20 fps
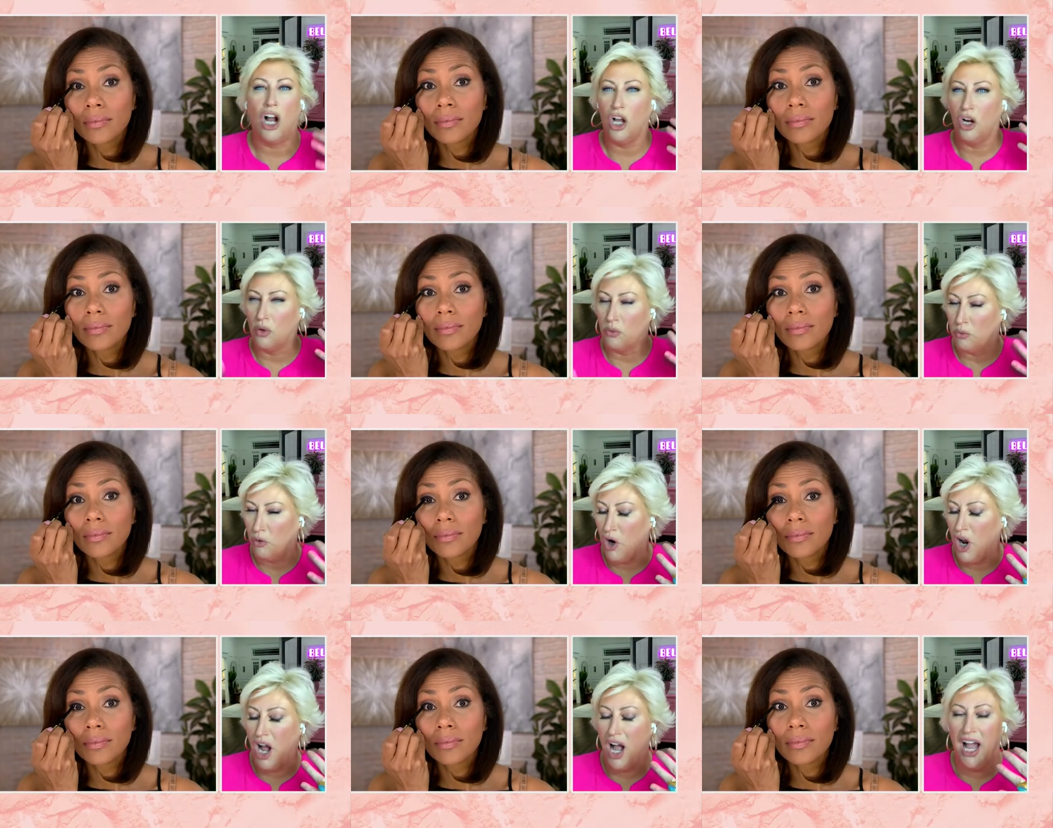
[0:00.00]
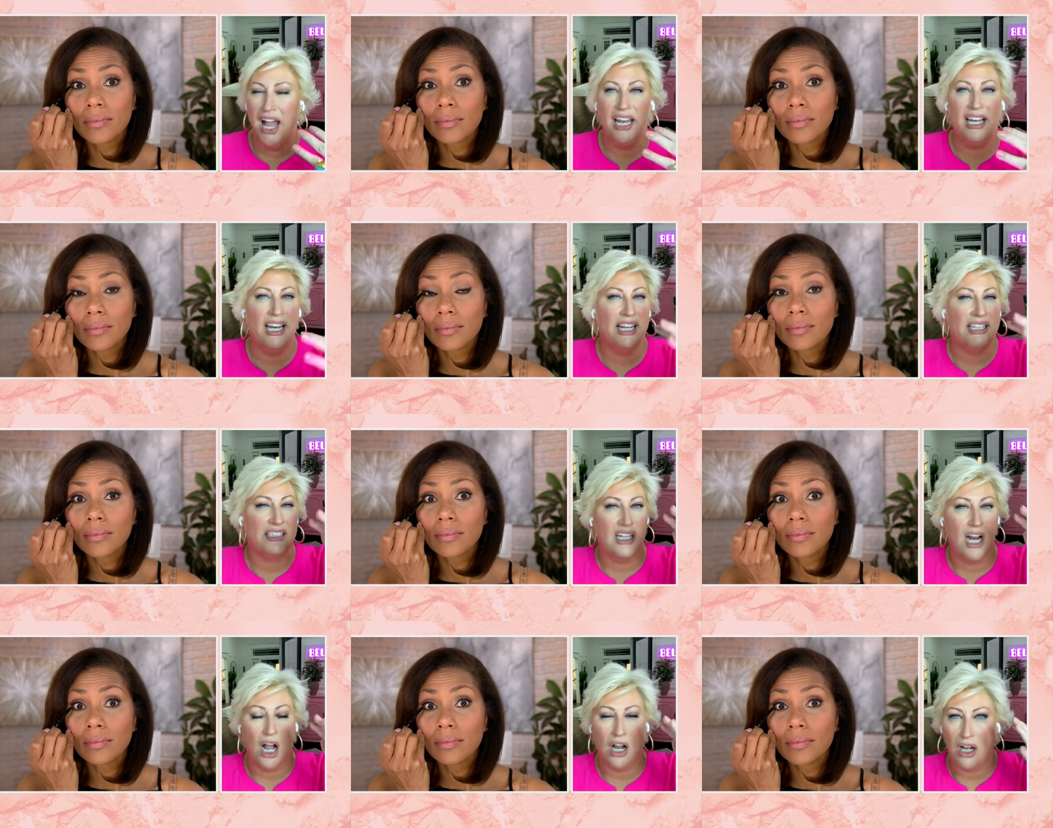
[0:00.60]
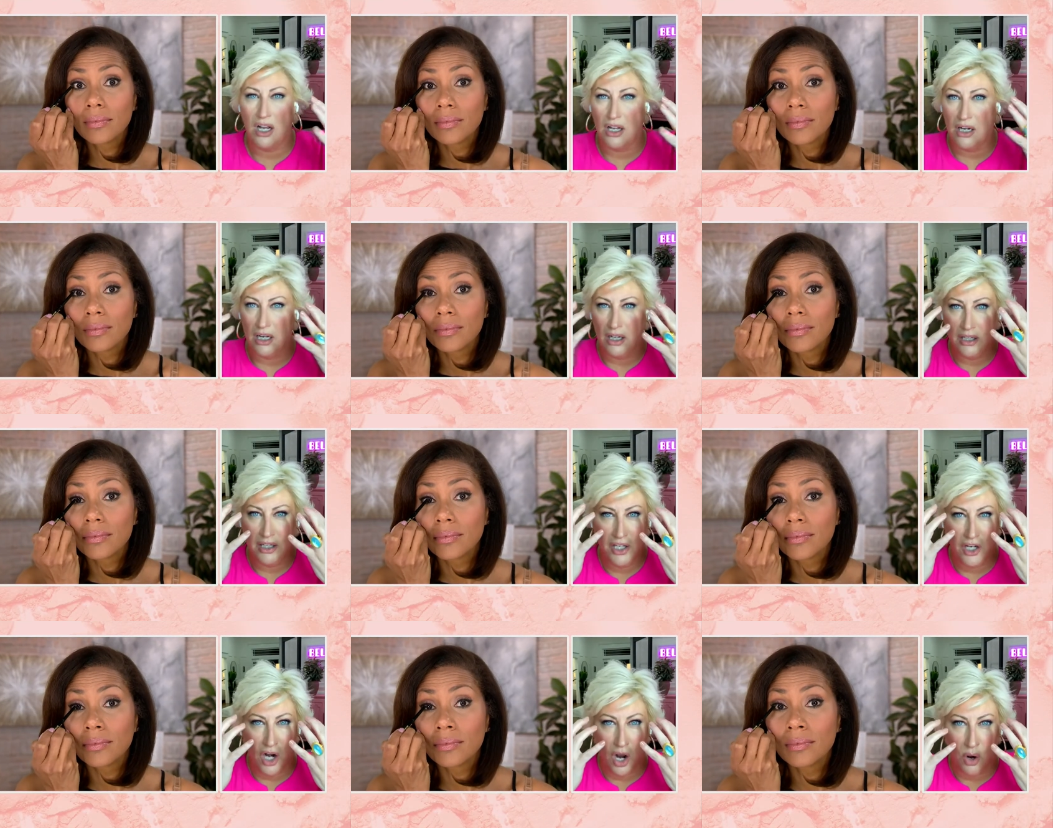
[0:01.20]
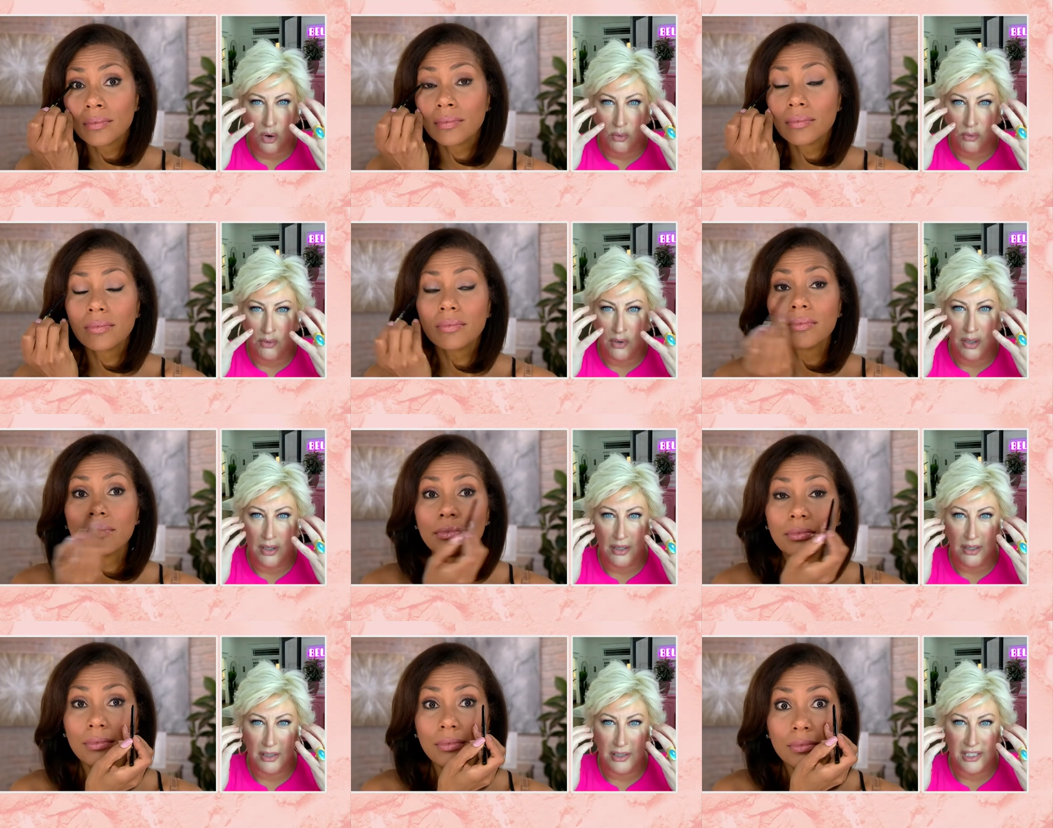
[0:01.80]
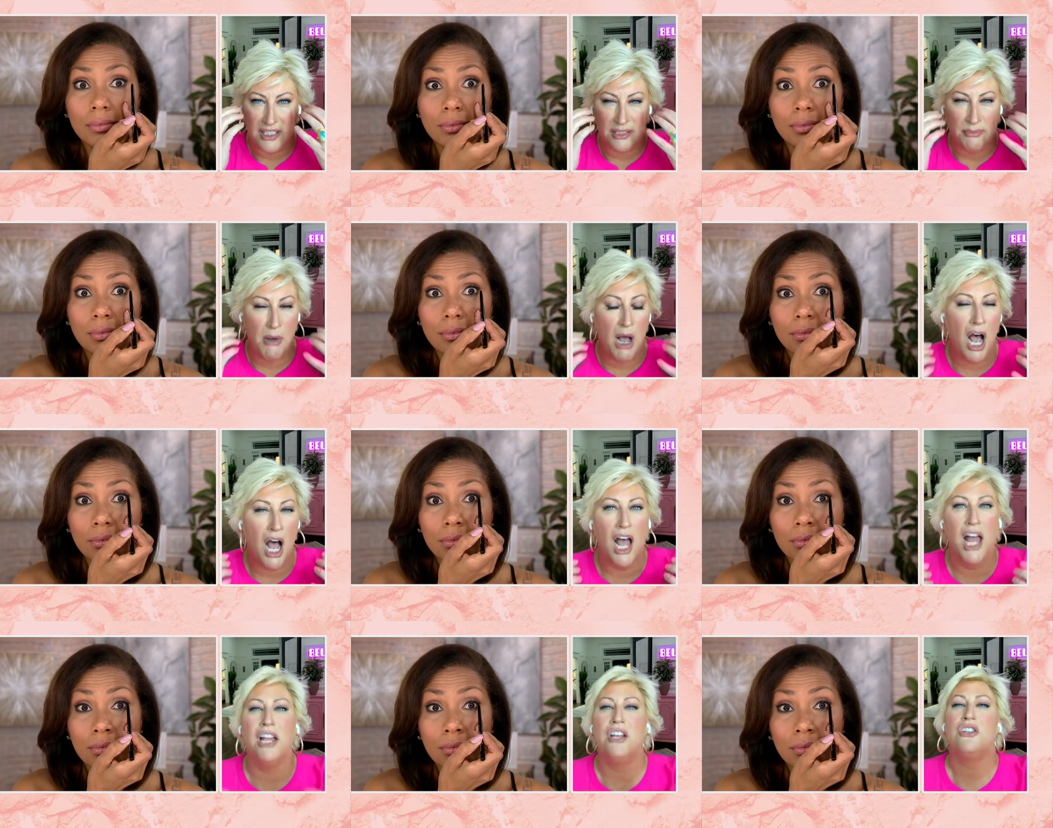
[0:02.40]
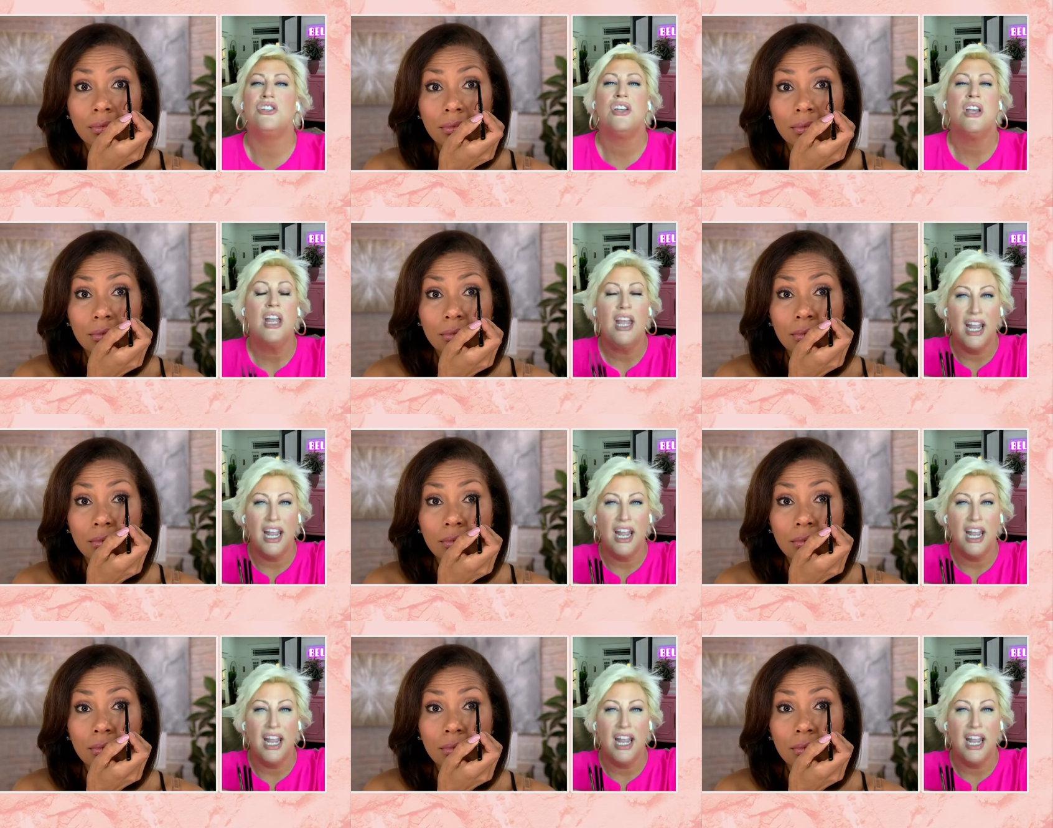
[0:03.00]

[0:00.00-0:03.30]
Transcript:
Speaker 1: going to run. It's not going to you know smudge.